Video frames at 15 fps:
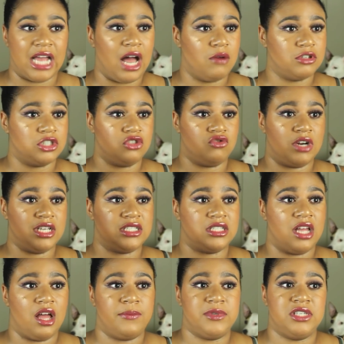I was
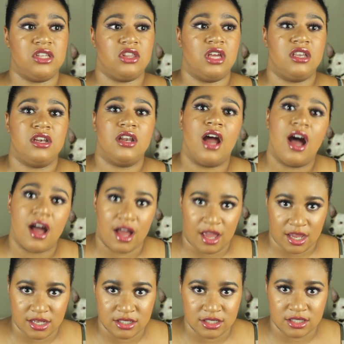dressed up to the
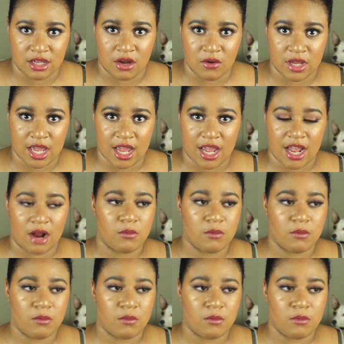nines, okay?